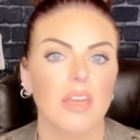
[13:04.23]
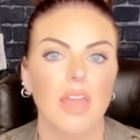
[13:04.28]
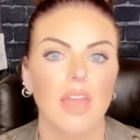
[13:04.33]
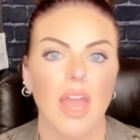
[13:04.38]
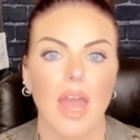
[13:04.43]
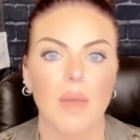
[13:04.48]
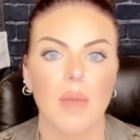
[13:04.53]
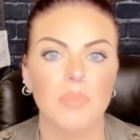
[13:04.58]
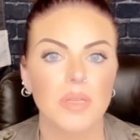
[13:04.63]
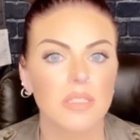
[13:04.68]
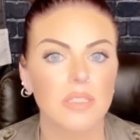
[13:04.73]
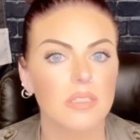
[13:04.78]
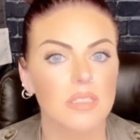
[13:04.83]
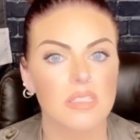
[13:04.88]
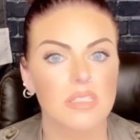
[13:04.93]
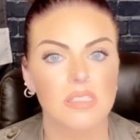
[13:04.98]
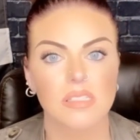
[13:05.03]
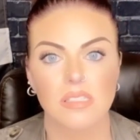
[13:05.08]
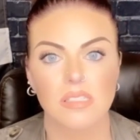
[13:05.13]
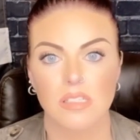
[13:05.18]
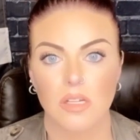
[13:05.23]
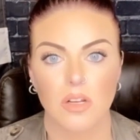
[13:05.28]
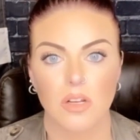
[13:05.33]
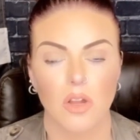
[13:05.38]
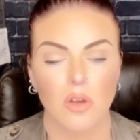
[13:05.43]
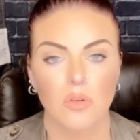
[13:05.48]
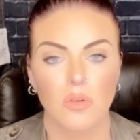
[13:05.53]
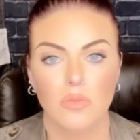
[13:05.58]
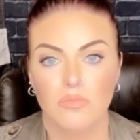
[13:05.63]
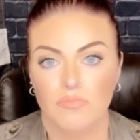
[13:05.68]
happened. This is, you
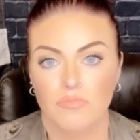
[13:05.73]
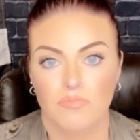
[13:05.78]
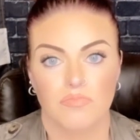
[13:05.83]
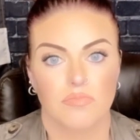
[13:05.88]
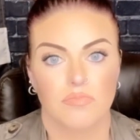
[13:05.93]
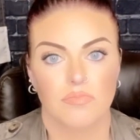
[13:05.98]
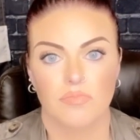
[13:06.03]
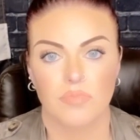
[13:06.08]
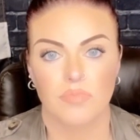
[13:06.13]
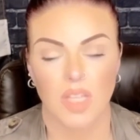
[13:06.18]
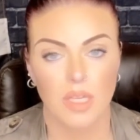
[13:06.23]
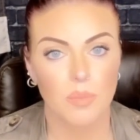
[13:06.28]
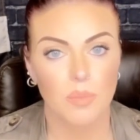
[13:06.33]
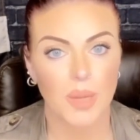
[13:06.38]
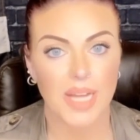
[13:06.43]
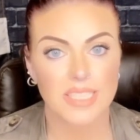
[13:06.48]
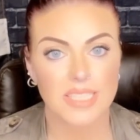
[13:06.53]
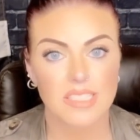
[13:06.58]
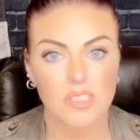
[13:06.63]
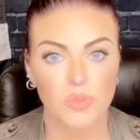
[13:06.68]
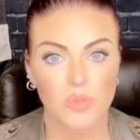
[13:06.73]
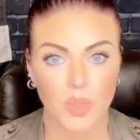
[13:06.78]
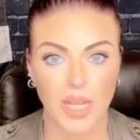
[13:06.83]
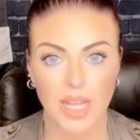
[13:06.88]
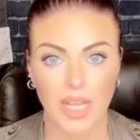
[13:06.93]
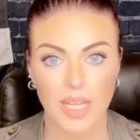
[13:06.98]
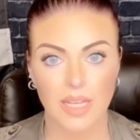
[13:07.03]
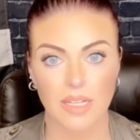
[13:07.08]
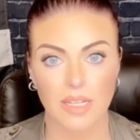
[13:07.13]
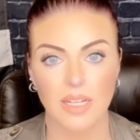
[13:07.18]
know, he passed
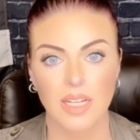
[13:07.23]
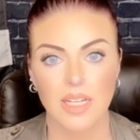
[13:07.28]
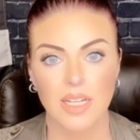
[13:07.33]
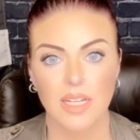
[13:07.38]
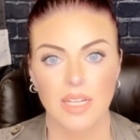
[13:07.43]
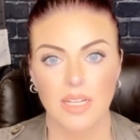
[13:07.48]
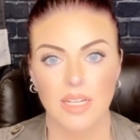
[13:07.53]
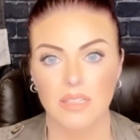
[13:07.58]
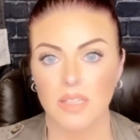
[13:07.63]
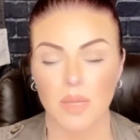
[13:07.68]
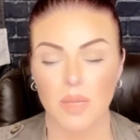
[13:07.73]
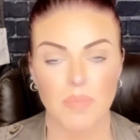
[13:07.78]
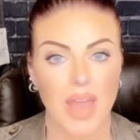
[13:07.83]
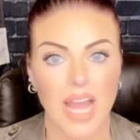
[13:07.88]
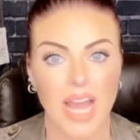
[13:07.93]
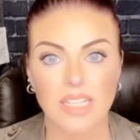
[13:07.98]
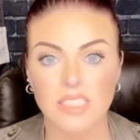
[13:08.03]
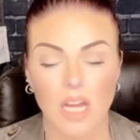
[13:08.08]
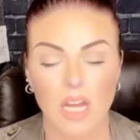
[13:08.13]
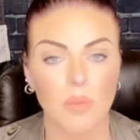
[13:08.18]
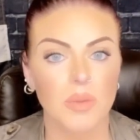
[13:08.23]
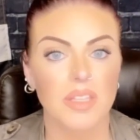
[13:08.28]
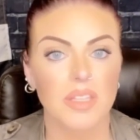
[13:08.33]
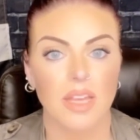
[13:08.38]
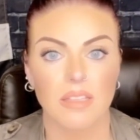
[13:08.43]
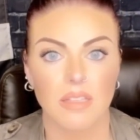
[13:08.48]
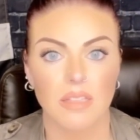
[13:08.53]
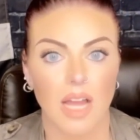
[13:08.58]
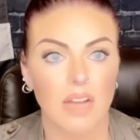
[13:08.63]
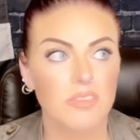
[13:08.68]
away and they packed up and
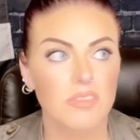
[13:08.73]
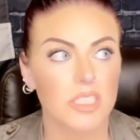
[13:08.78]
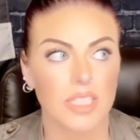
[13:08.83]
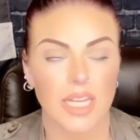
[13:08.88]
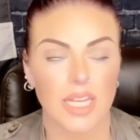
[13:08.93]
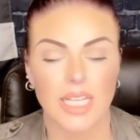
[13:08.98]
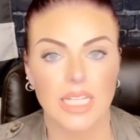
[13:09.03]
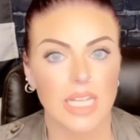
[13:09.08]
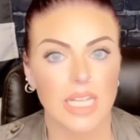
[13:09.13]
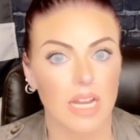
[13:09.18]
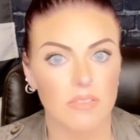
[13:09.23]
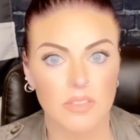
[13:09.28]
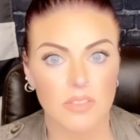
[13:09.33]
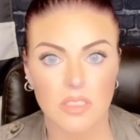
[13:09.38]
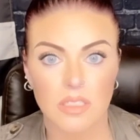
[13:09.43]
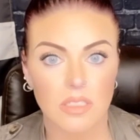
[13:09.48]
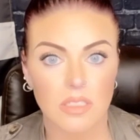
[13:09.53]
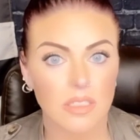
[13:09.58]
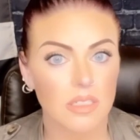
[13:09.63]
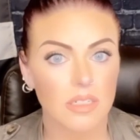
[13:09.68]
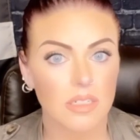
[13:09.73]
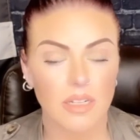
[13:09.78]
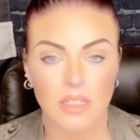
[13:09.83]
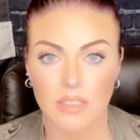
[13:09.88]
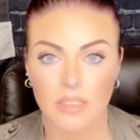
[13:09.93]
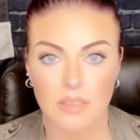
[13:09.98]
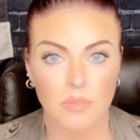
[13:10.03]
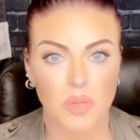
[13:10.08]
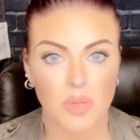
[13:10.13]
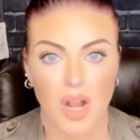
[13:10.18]
they left and they never
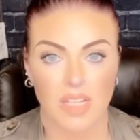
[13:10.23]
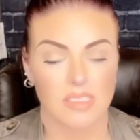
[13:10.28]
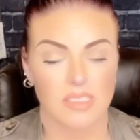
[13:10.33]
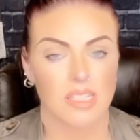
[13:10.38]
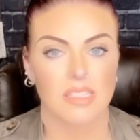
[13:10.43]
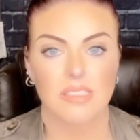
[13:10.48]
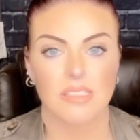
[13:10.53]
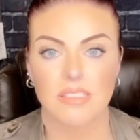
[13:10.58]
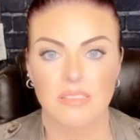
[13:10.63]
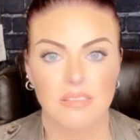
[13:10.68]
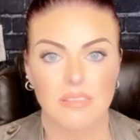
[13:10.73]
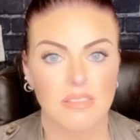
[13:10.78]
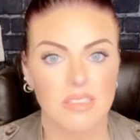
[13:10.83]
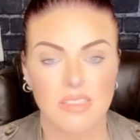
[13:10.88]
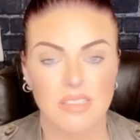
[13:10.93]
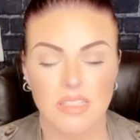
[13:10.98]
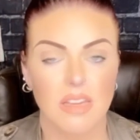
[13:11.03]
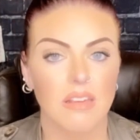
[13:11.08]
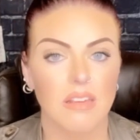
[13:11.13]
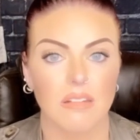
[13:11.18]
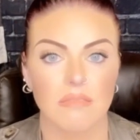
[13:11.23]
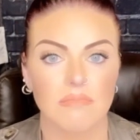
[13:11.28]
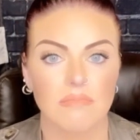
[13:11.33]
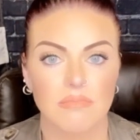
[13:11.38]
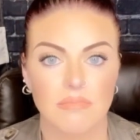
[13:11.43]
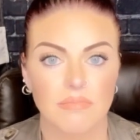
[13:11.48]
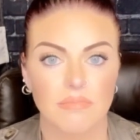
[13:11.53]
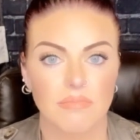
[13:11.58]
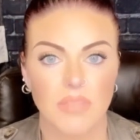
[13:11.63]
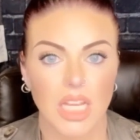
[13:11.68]
processed the scene.
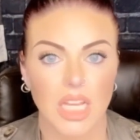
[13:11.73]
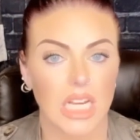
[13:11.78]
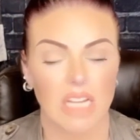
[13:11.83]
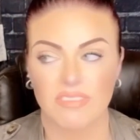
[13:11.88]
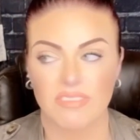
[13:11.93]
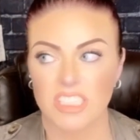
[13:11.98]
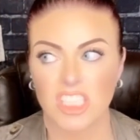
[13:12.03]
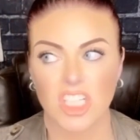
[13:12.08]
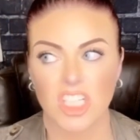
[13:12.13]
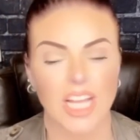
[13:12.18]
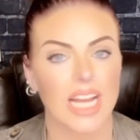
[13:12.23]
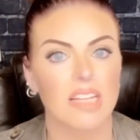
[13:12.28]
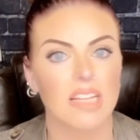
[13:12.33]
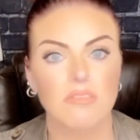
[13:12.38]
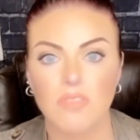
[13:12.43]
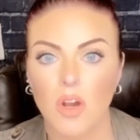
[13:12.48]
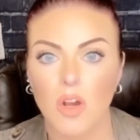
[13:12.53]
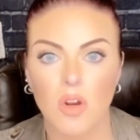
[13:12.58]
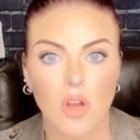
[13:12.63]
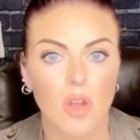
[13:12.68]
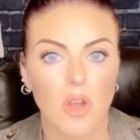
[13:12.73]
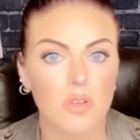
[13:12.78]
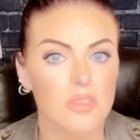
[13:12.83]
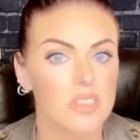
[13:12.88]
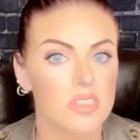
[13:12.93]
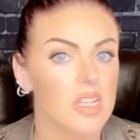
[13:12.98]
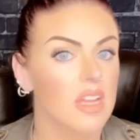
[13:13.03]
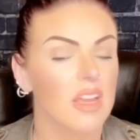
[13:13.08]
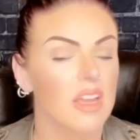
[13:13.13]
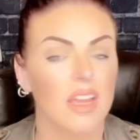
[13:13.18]
They never took any
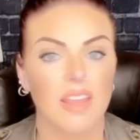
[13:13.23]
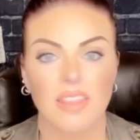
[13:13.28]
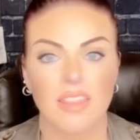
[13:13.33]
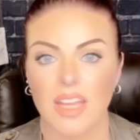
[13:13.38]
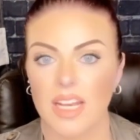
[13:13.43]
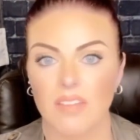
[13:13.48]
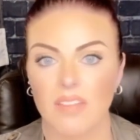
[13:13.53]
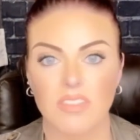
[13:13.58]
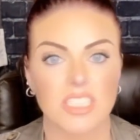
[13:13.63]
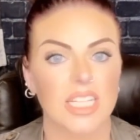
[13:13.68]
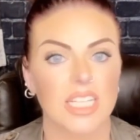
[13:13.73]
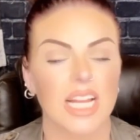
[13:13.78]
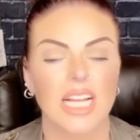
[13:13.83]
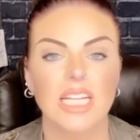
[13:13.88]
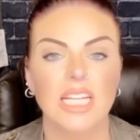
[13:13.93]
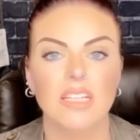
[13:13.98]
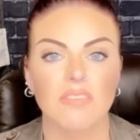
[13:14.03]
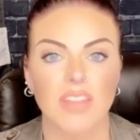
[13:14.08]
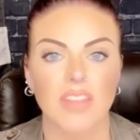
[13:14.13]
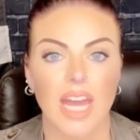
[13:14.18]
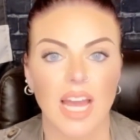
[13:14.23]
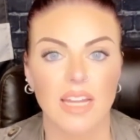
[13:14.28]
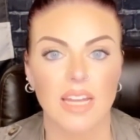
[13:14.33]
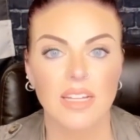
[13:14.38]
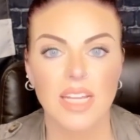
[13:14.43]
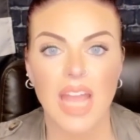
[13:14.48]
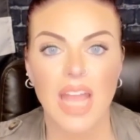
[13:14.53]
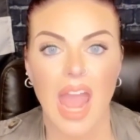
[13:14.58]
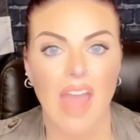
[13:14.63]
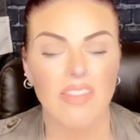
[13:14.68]
photos. They never did any of that.
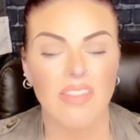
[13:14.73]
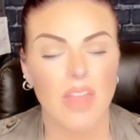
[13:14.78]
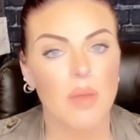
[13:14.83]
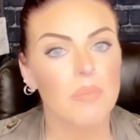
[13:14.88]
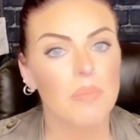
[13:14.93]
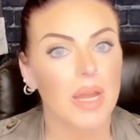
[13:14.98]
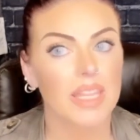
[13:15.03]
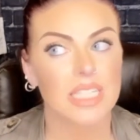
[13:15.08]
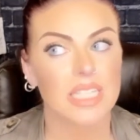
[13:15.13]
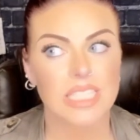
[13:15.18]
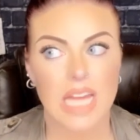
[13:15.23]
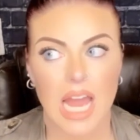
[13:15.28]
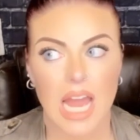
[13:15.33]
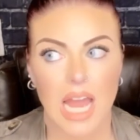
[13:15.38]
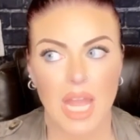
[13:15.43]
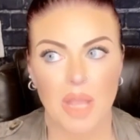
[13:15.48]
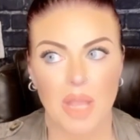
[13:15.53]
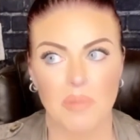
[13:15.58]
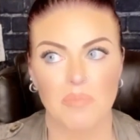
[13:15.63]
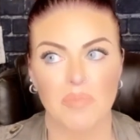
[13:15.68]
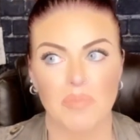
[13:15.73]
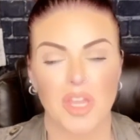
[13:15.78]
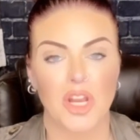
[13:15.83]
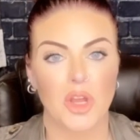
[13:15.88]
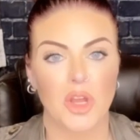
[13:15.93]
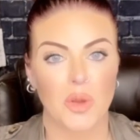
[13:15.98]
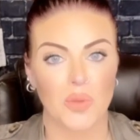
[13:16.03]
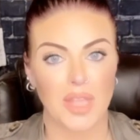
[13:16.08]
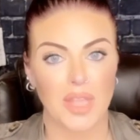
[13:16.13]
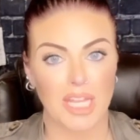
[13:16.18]
And then by the time, you
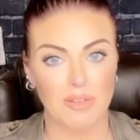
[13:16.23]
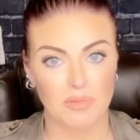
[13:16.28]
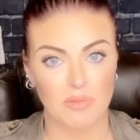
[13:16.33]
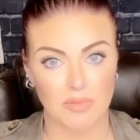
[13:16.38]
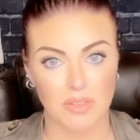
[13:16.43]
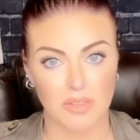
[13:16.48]
know, the